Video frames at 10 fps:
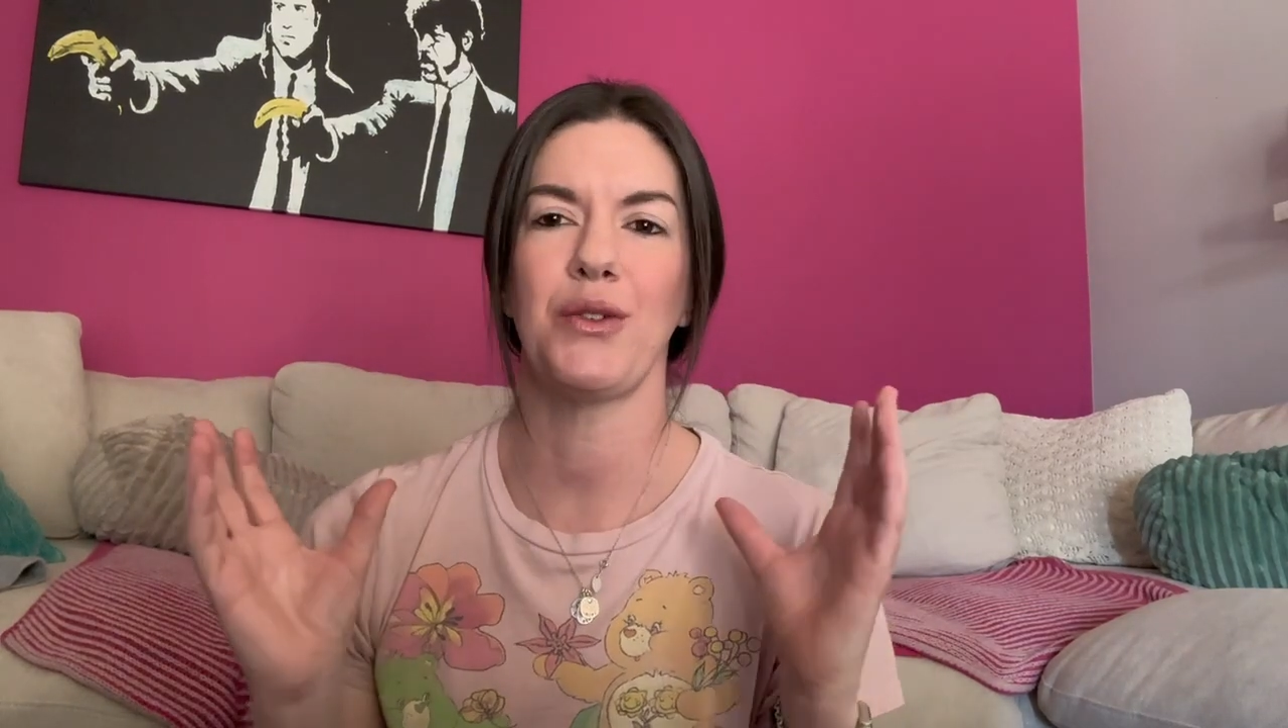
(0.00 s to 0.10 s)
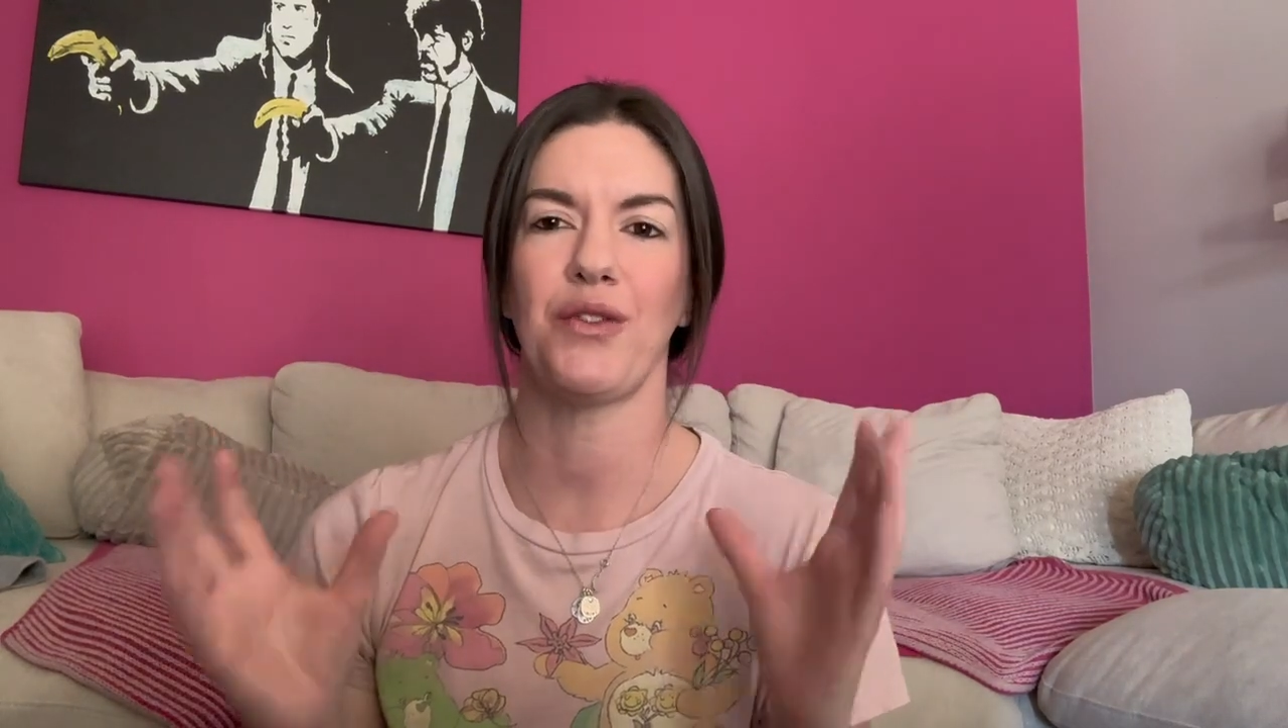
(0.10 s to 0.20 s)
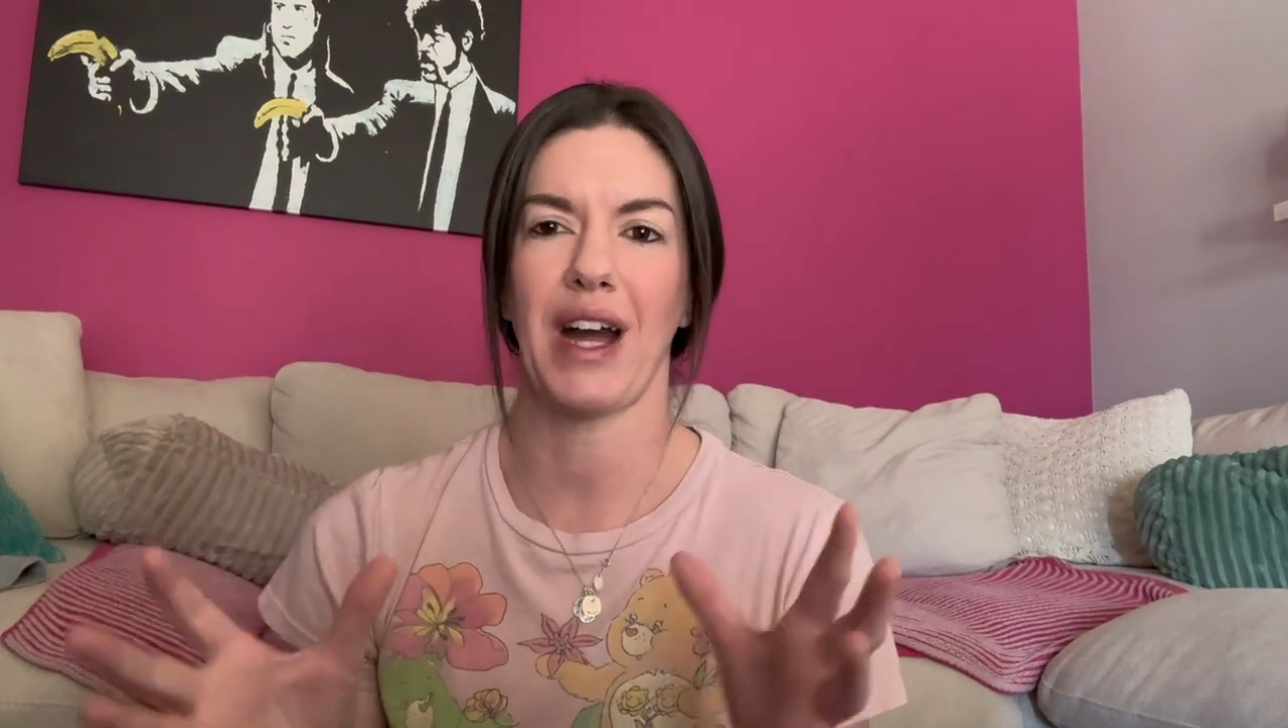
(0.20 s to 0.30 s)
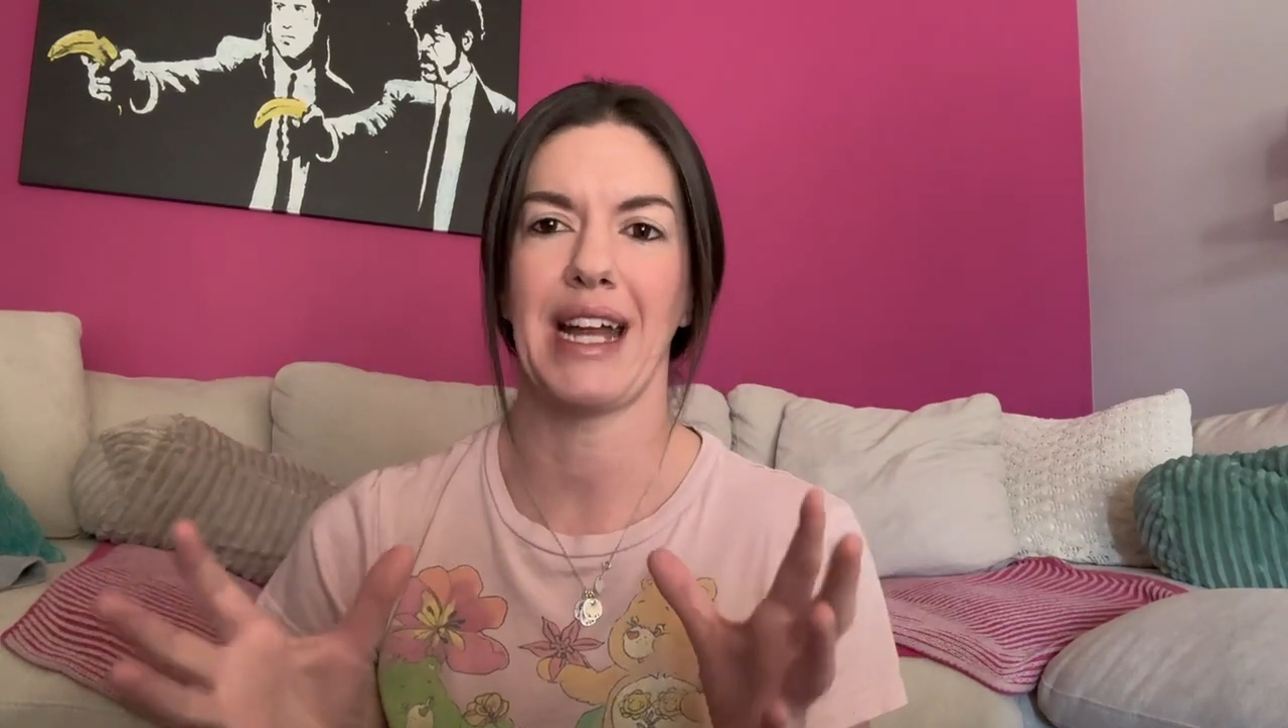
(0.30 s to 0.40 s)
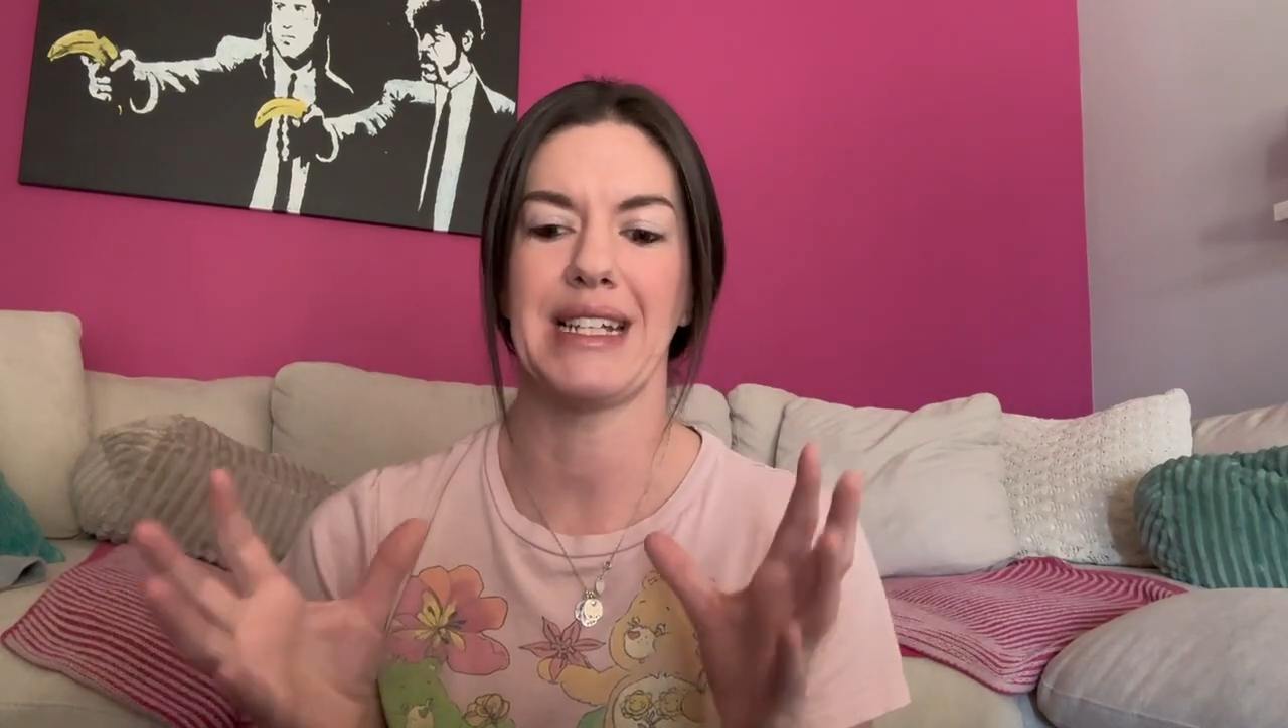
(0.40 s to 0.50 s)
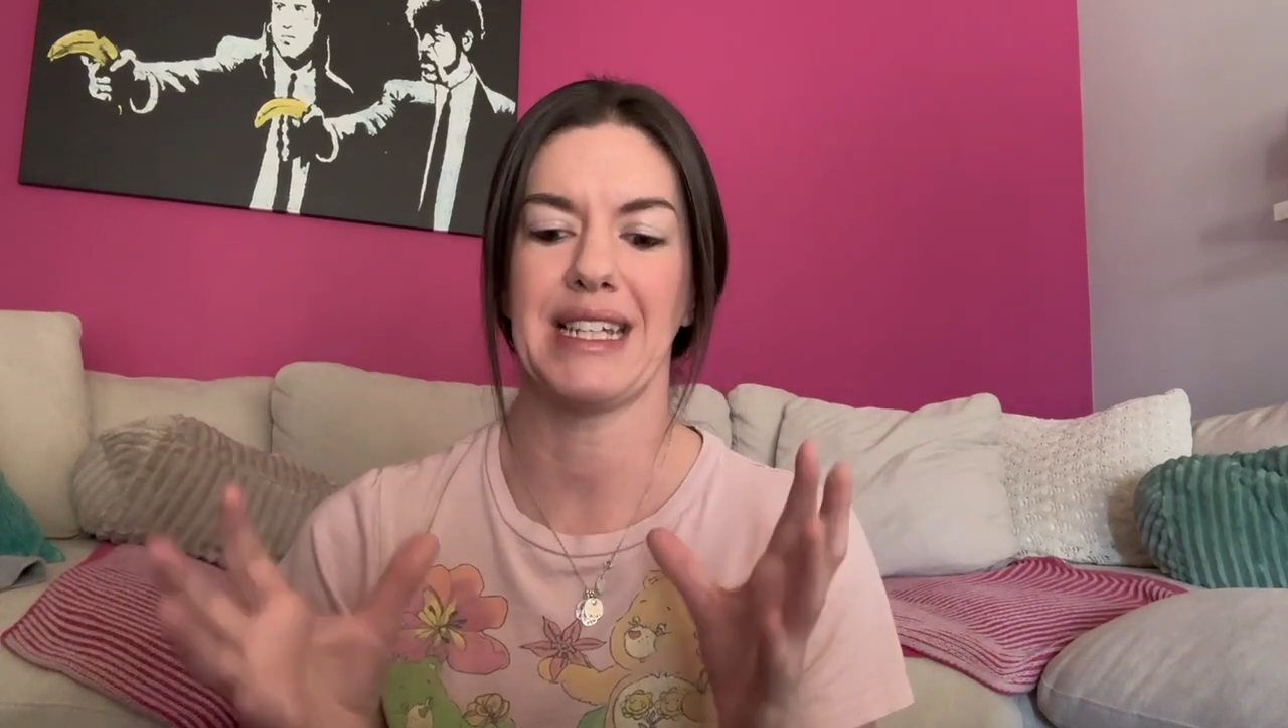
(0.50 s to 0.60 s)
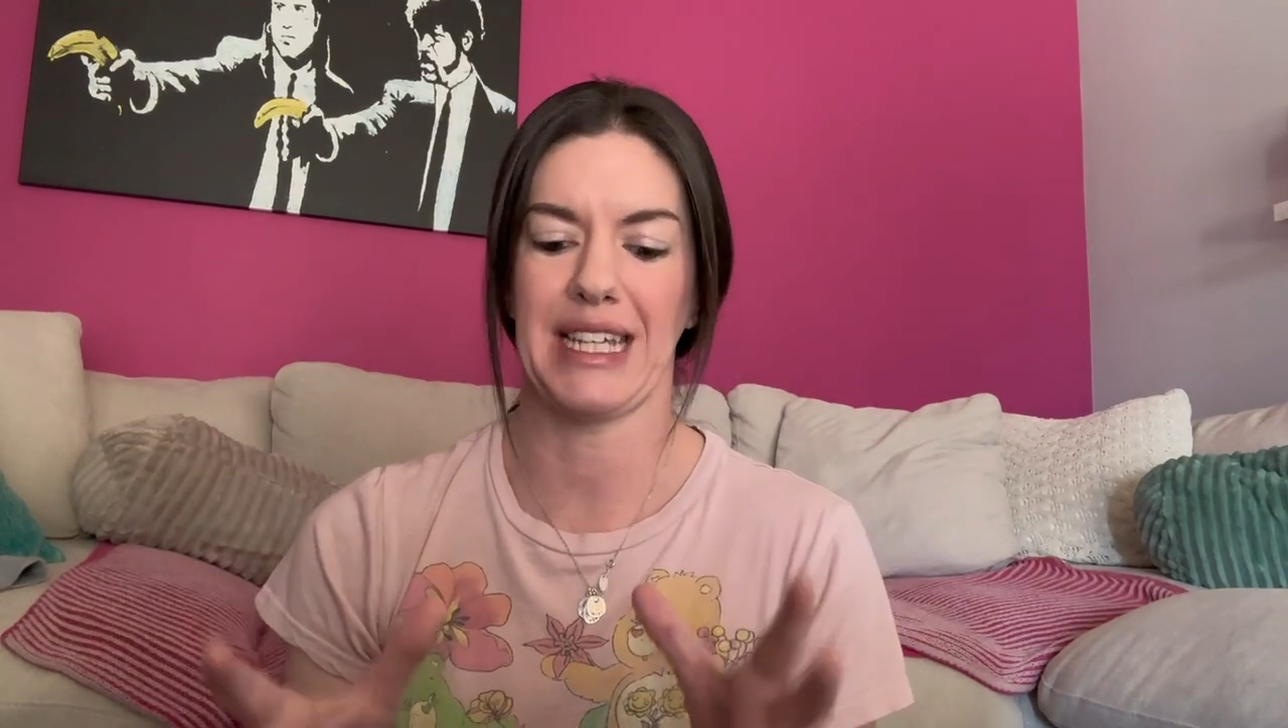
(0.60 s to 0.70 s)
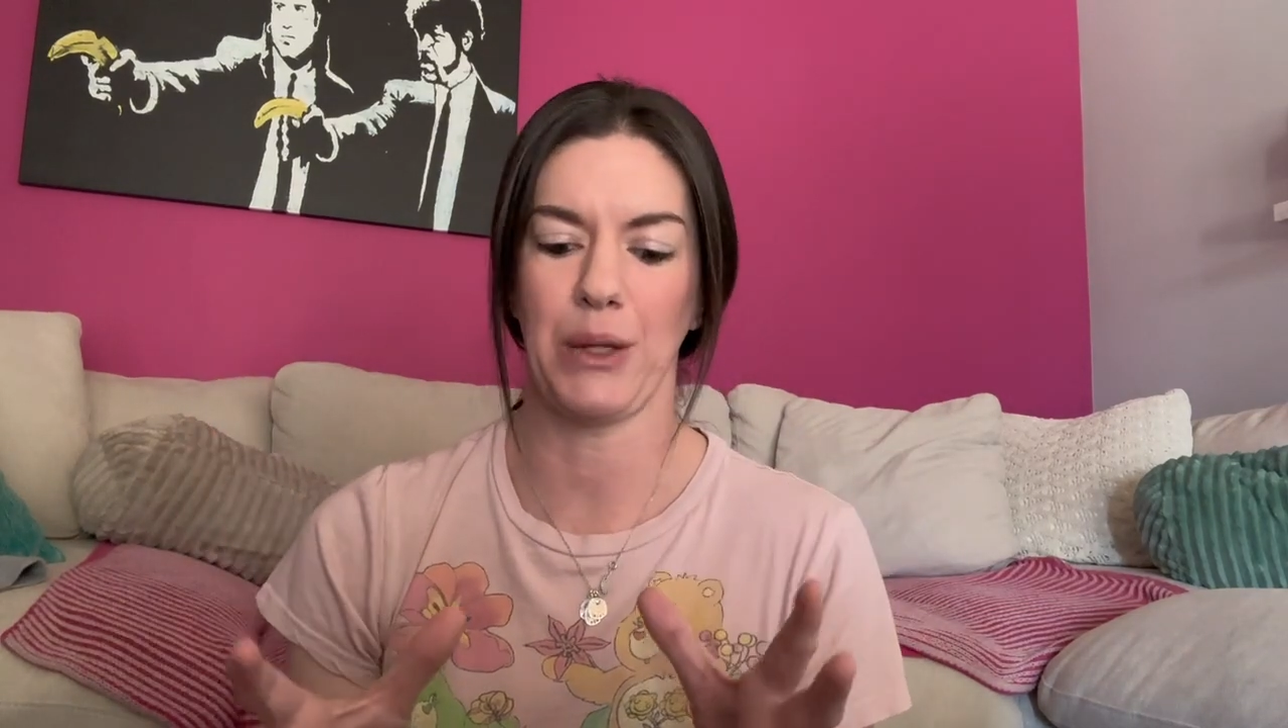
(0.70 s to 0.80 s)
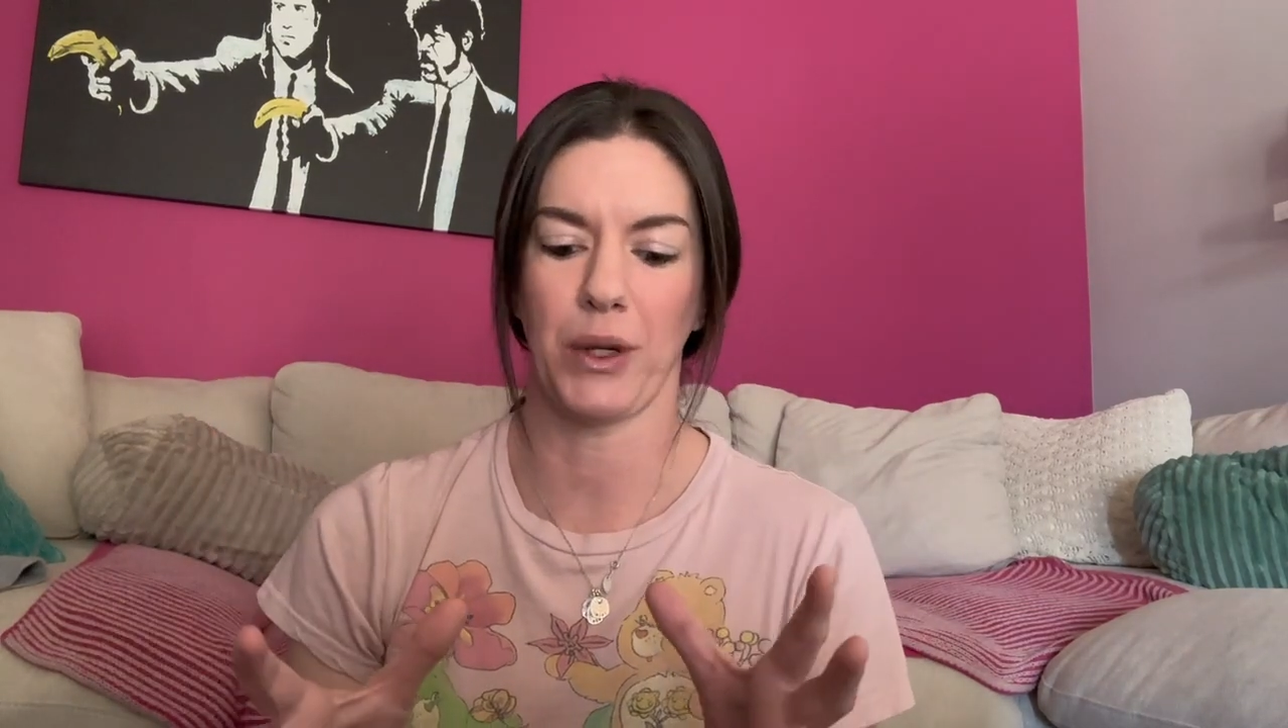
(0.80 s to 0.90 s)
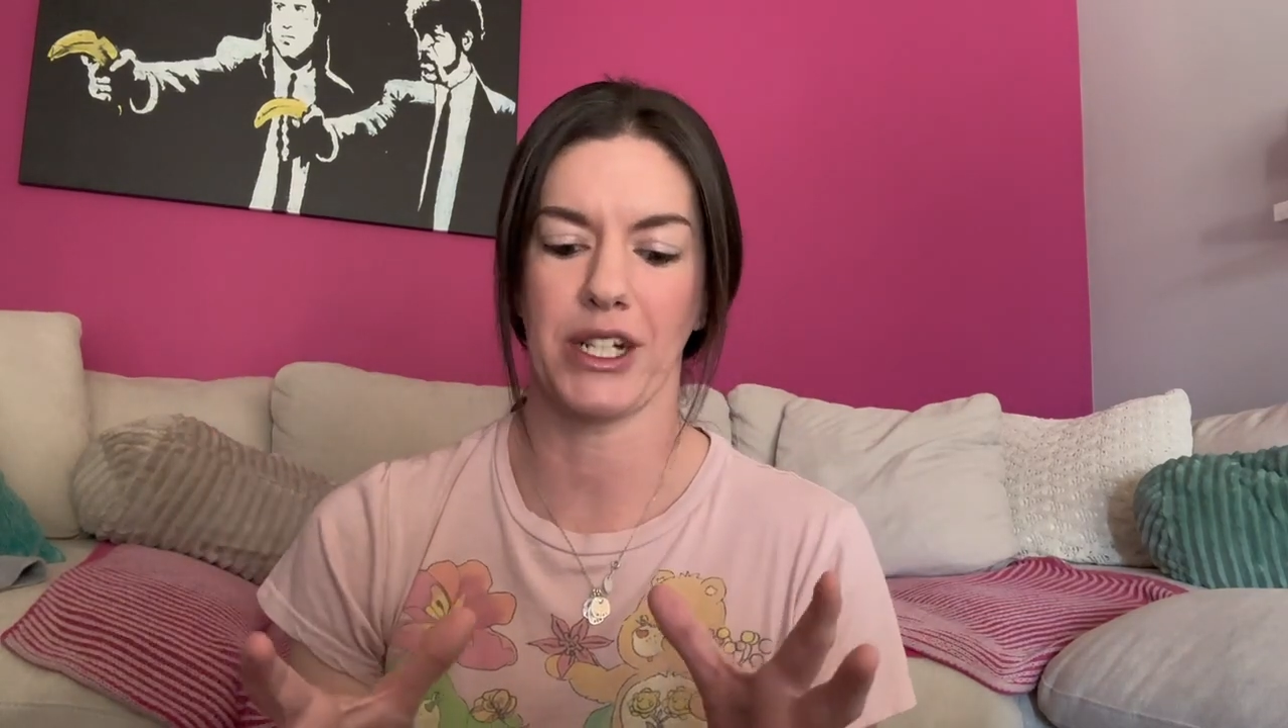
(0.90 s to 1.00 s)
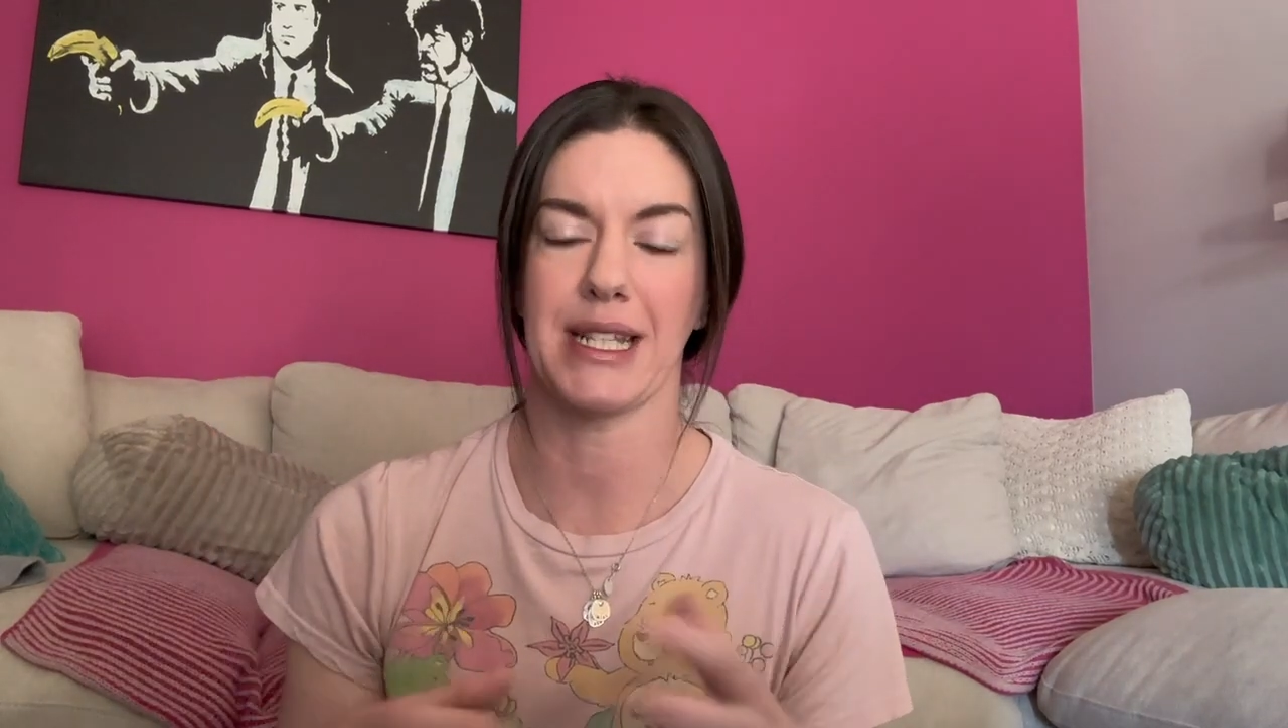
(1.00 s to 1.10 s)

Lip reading: find keywords